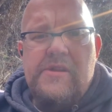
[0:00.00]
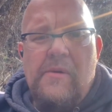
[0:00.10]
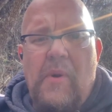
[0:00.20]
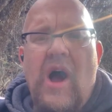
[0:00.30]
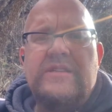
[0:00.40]

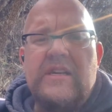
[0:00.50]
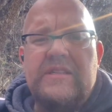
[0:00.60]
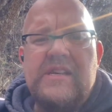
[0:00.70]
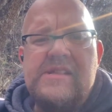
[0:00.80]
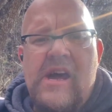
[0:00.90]

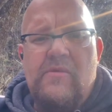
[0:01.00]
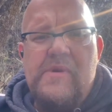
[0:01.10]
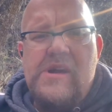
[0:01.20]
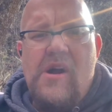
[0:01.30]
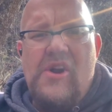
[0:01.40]
process it, and that'll
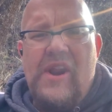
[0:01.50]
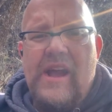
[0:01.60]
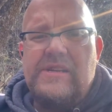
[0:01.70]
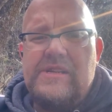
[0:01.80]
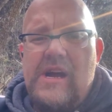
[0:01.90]
be our
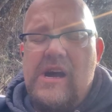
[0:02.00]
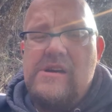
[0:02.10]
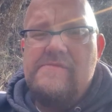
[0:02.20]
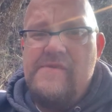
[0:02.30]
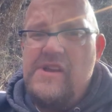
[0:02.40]
next
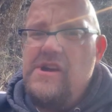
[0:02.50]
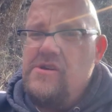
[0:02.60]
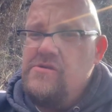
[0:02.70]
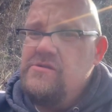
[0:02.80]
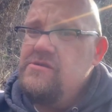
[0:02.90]

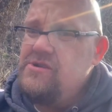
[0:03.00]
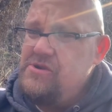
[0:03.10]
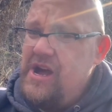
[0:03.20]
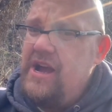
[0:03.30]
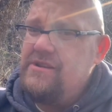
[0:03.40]
video. So
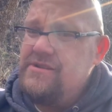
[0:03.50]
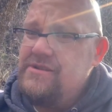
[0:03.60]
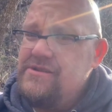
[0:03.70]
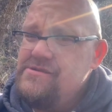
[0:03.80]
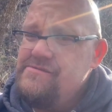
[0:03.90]

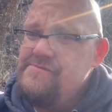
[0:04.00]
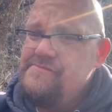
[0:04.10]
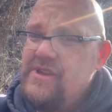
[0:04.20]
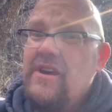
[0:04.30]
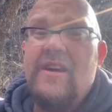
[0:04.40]
guys,
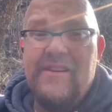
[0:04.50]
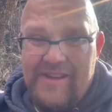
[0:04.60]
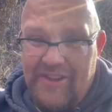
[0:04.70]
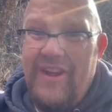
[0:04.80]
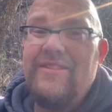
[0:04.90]

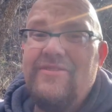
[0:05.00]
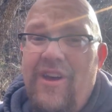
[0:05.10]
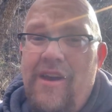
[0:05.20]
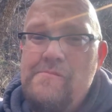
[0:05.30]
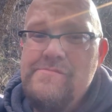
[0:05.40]
until next time.